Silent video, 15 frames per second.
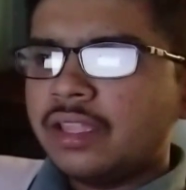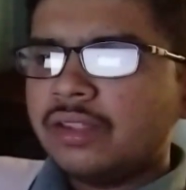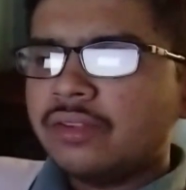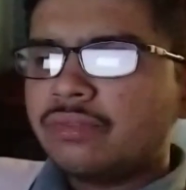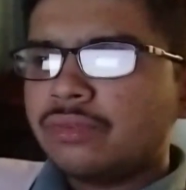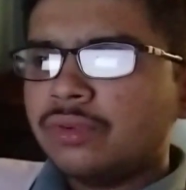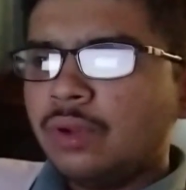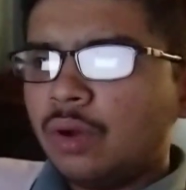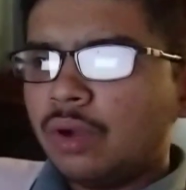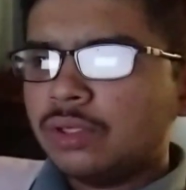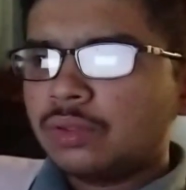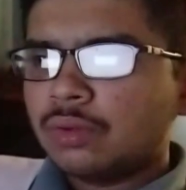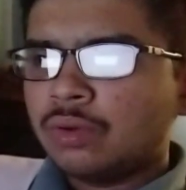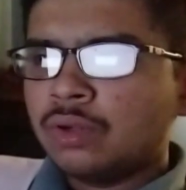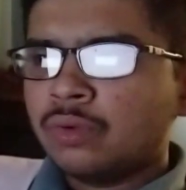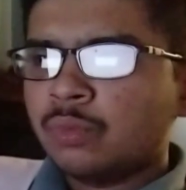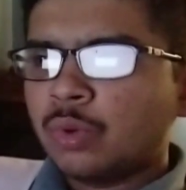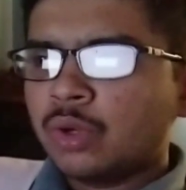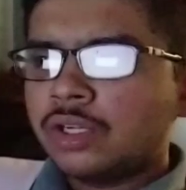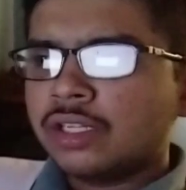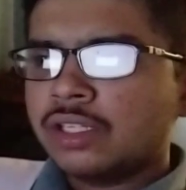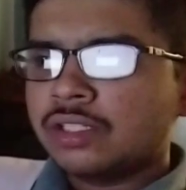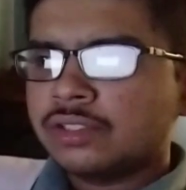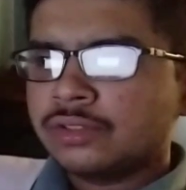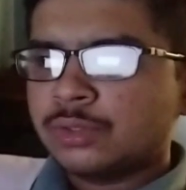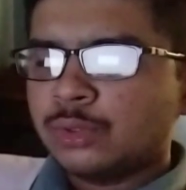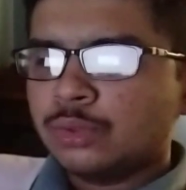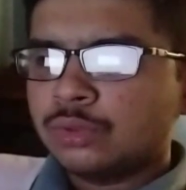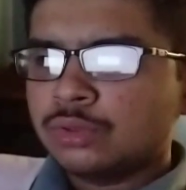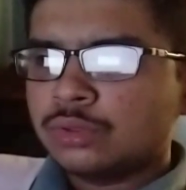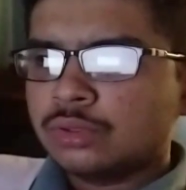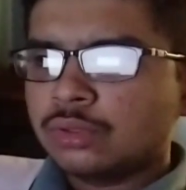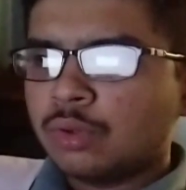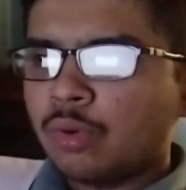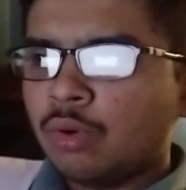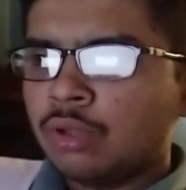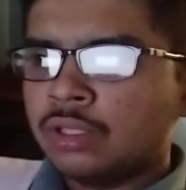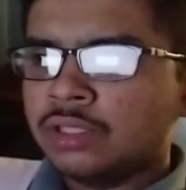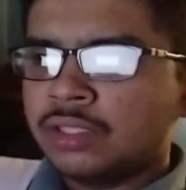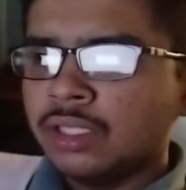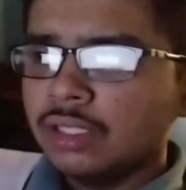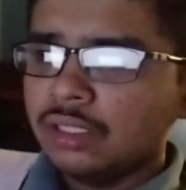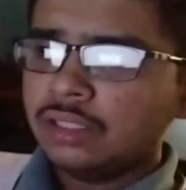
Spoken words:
If not all voters use all